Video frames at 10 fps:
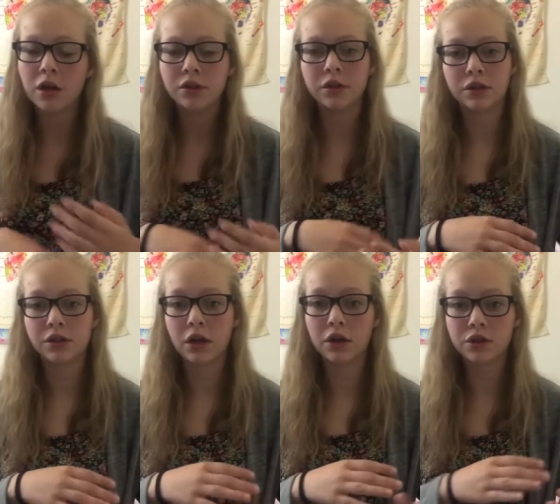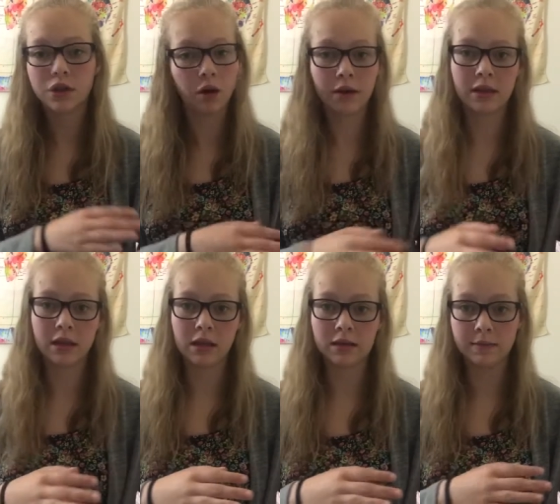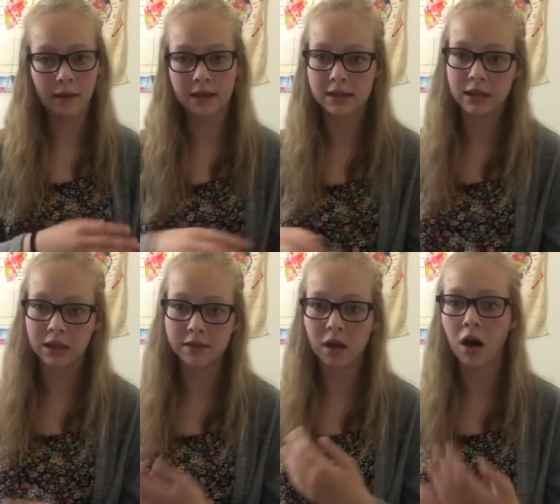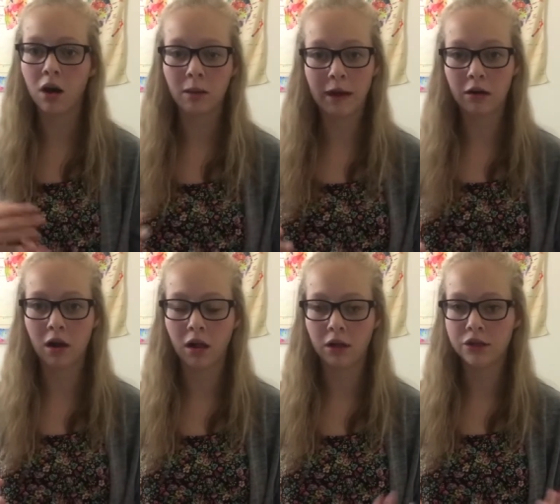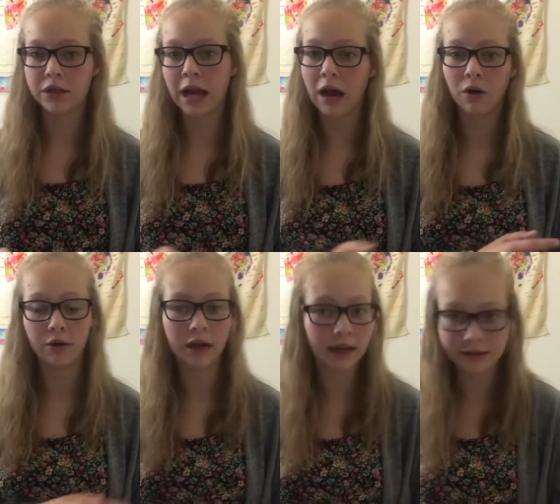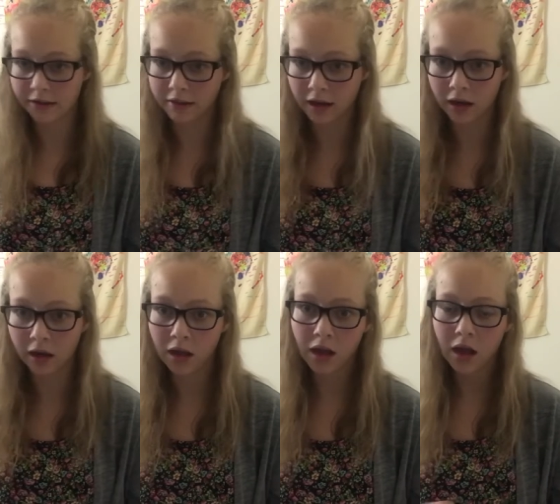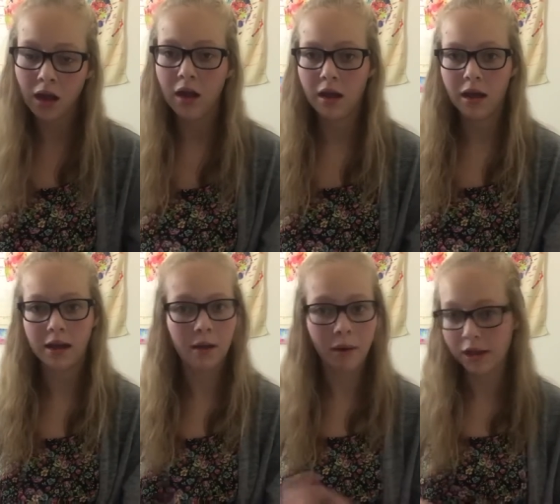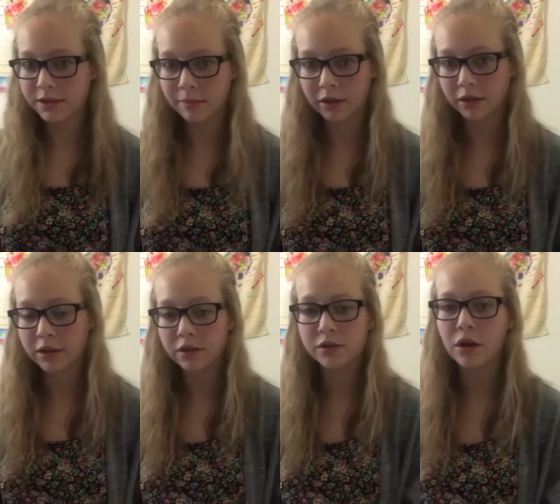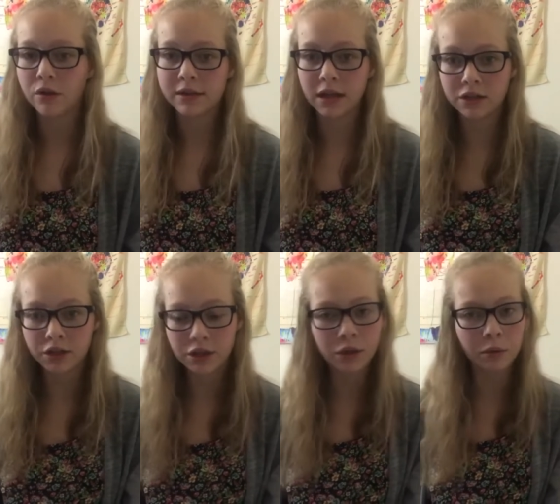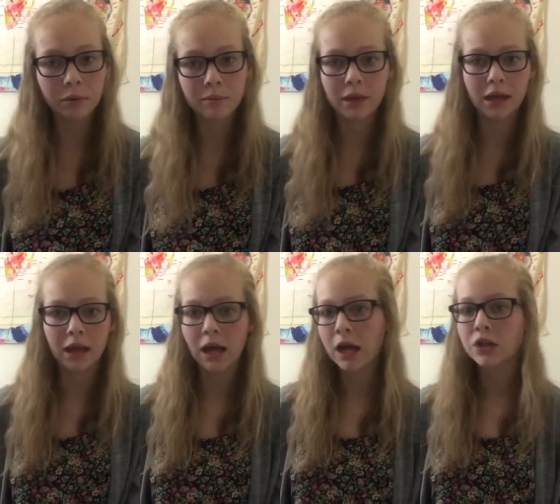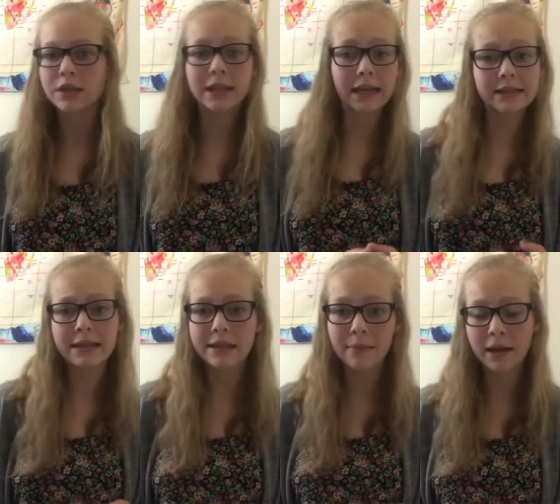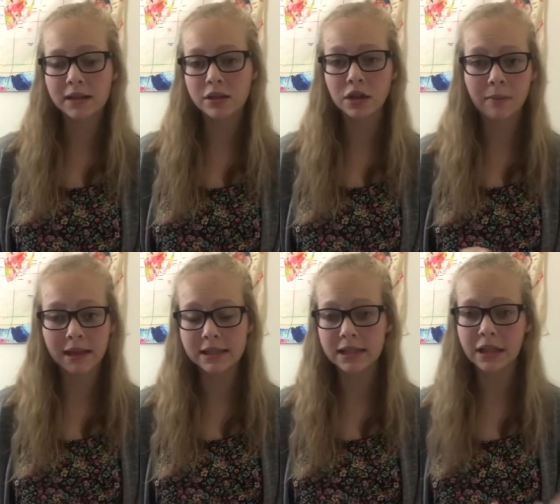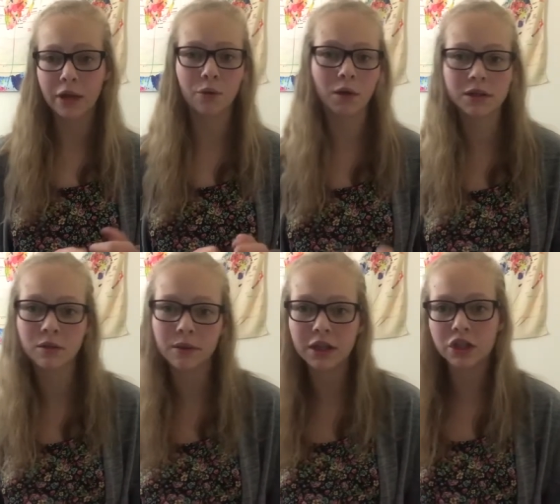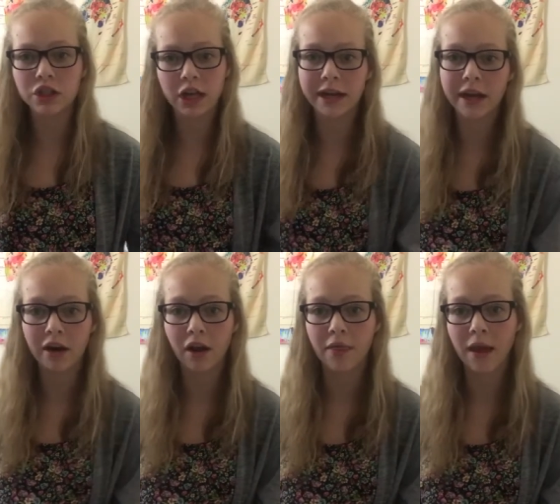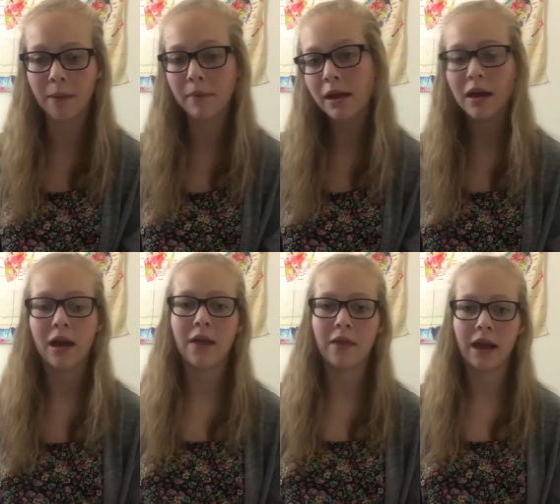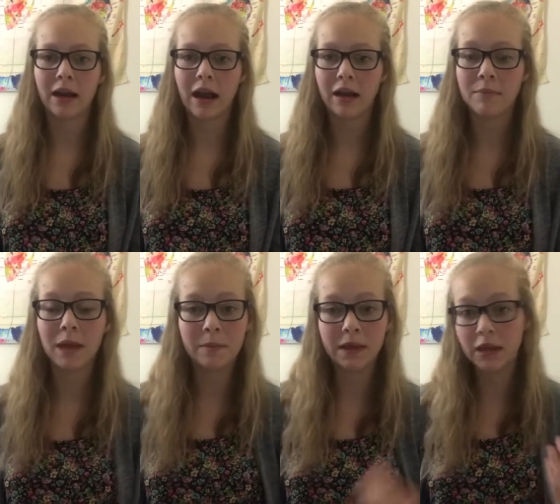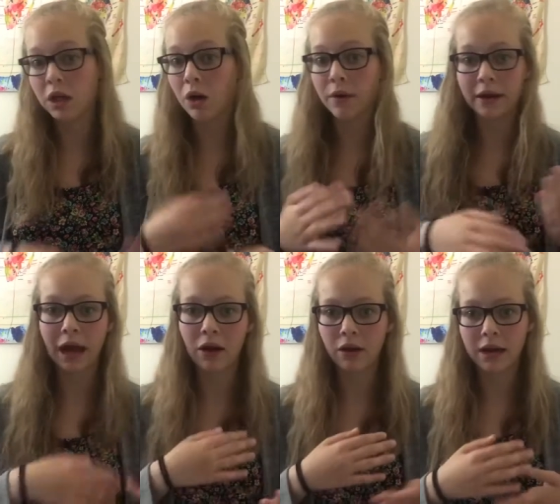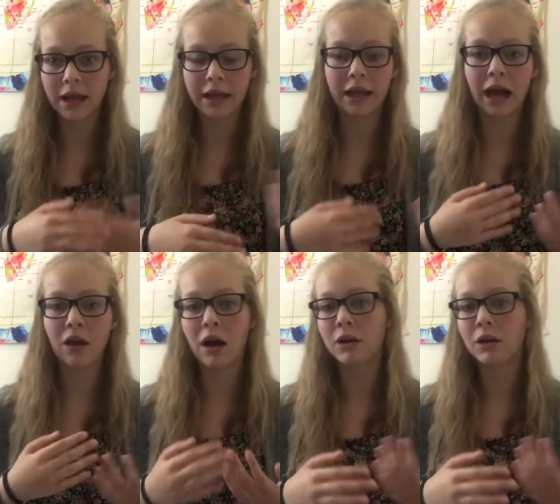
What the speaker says: to start showing these mentees all about college and how it's a thing and a possibility. So essentially you would be just texting your mentee once a week, just checking in on them, and then maybe going out and hanging out